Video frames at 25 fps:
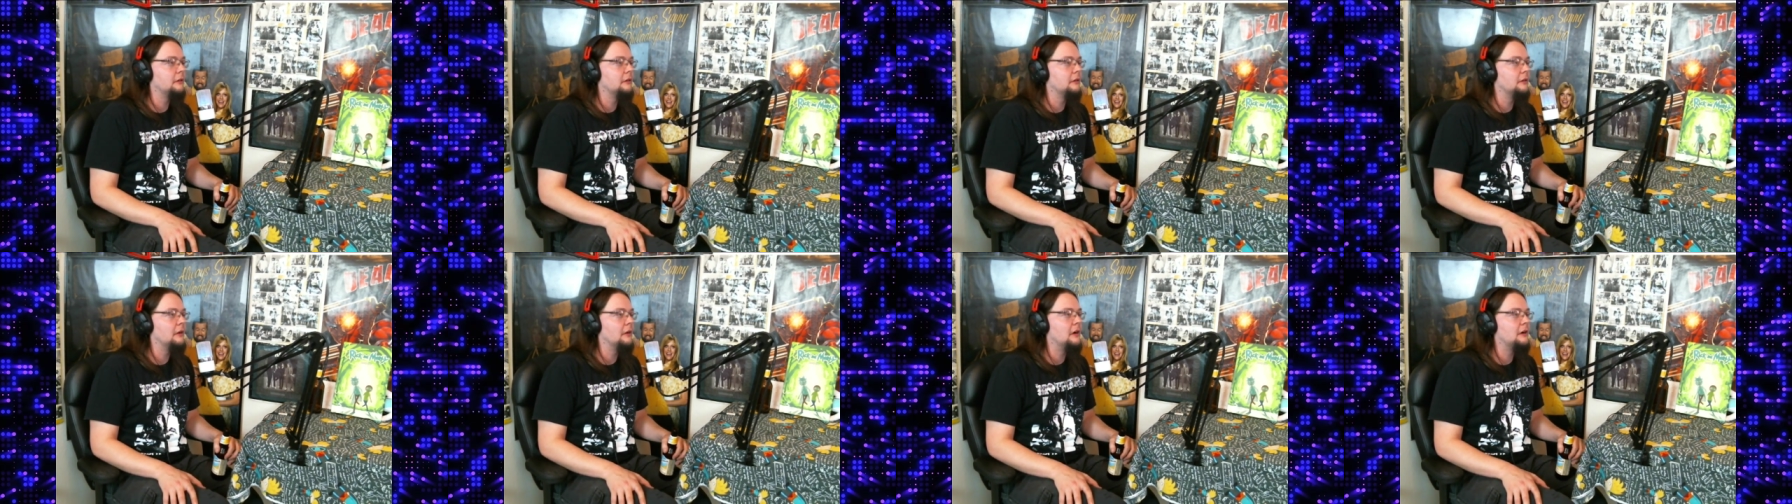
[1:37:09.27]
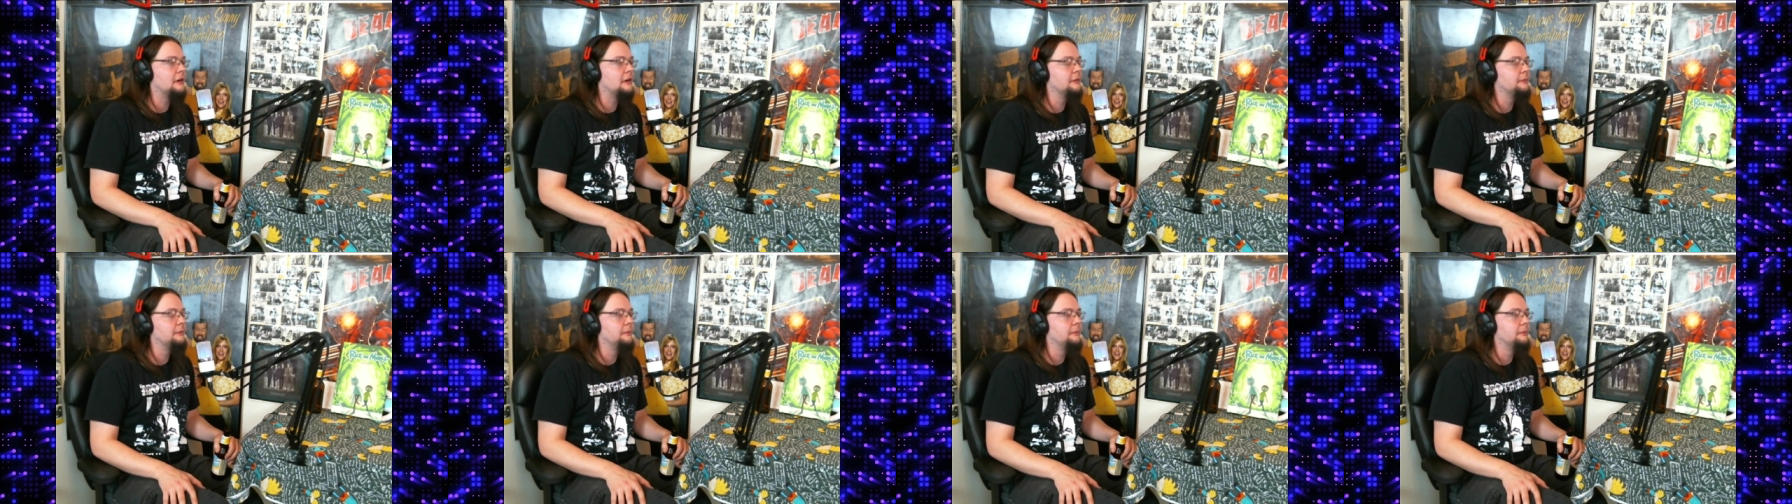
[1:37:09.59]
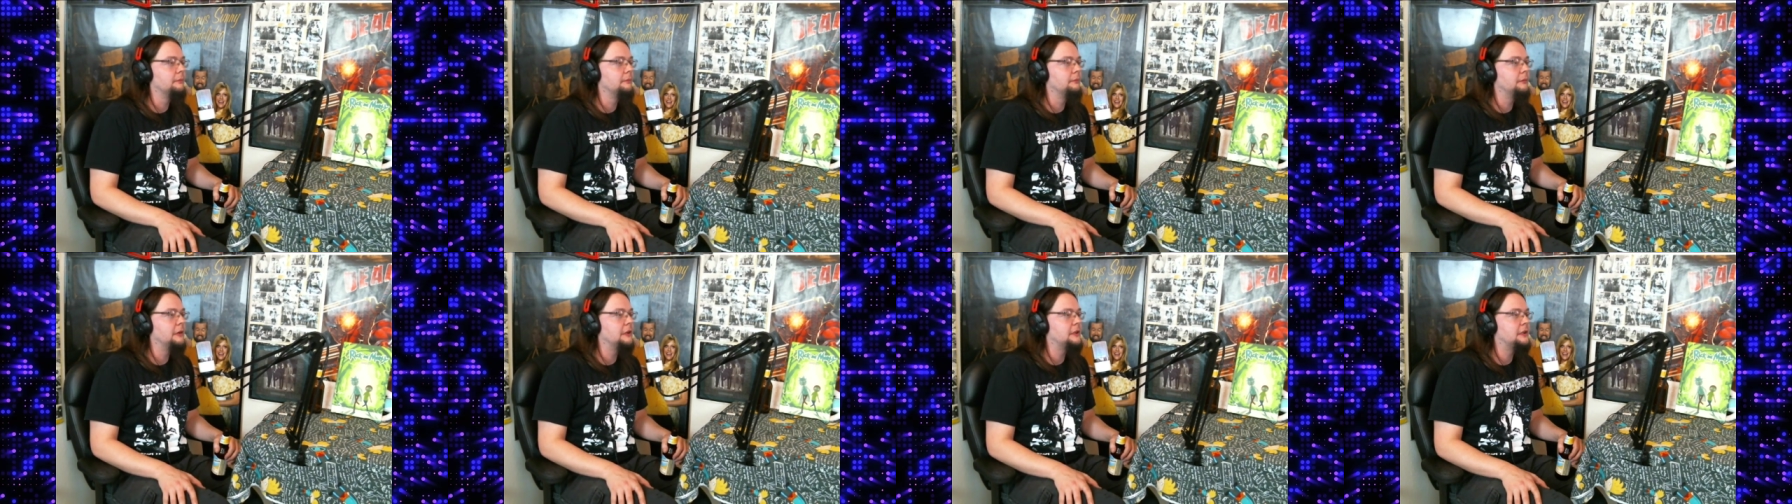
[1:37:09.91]

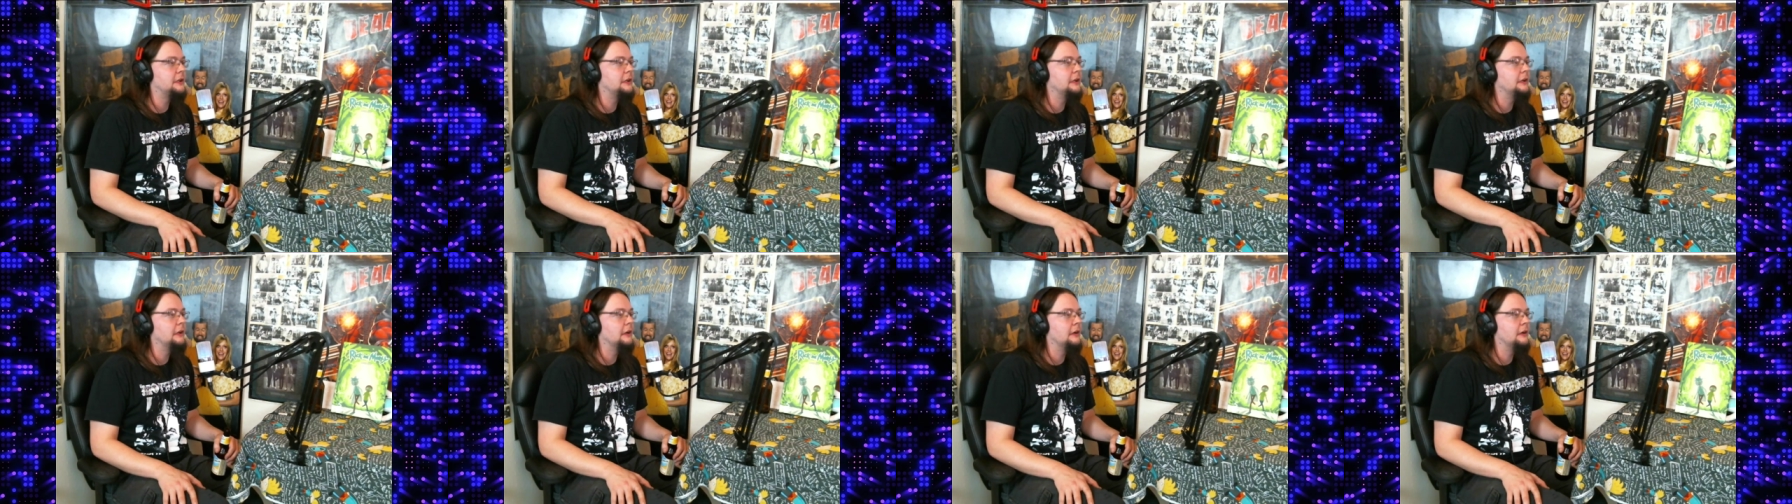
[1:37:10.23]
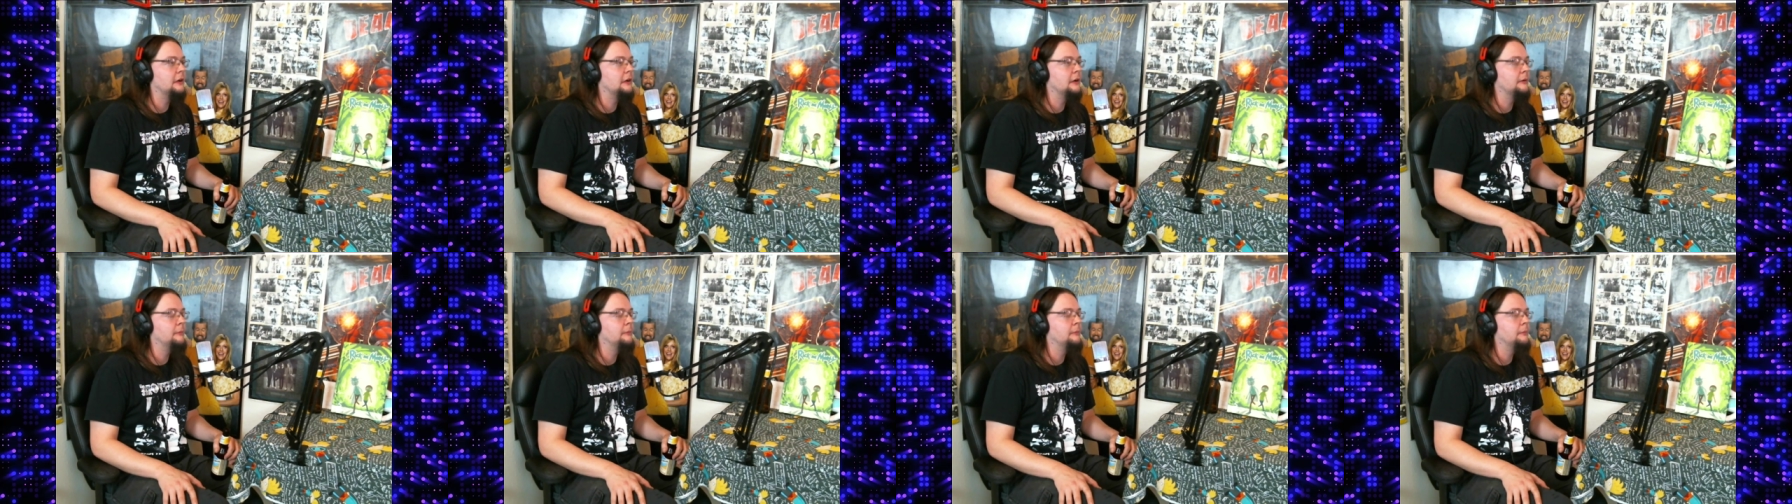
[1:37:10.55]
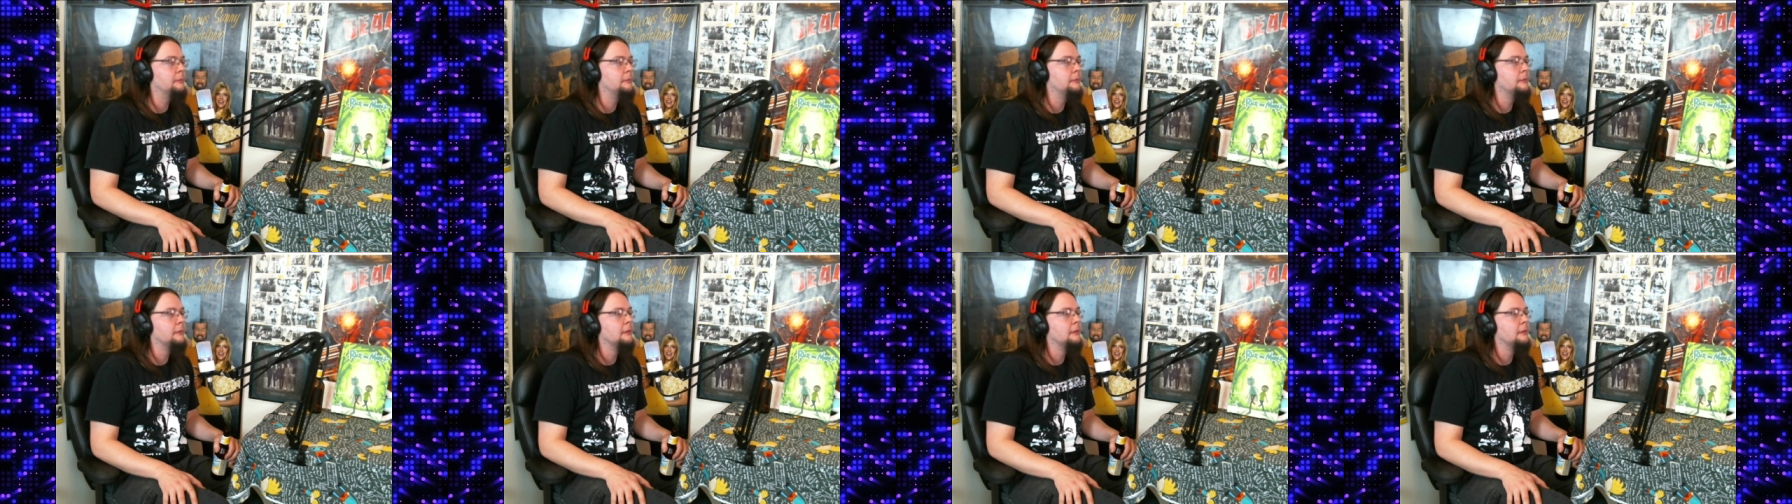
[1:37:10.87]
Noctimistium.